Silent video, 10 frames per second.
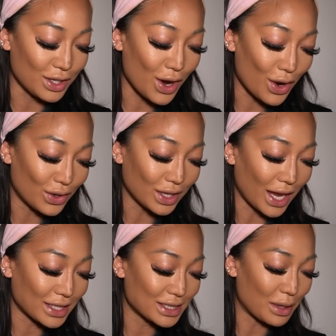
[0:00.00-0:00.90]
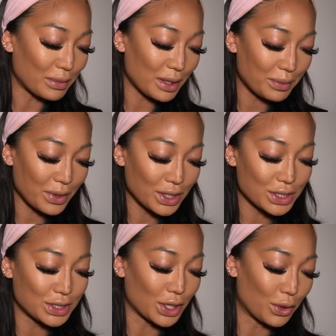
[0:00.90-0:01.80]
Yo, like some people are
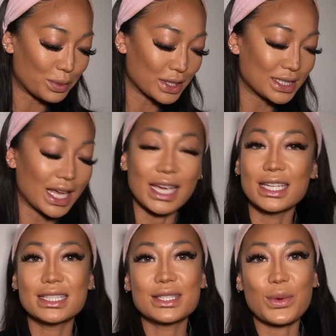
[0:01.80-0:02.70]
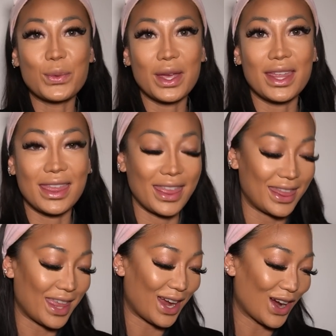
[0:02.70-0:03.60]
so precise with
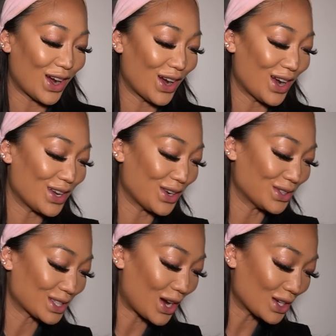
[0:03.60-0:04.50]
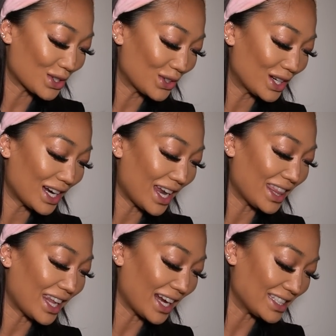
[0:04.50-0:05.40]
their nose contour,
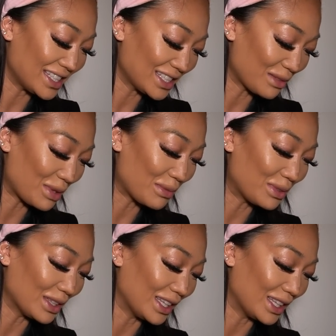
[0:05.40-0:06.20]
and then I see some people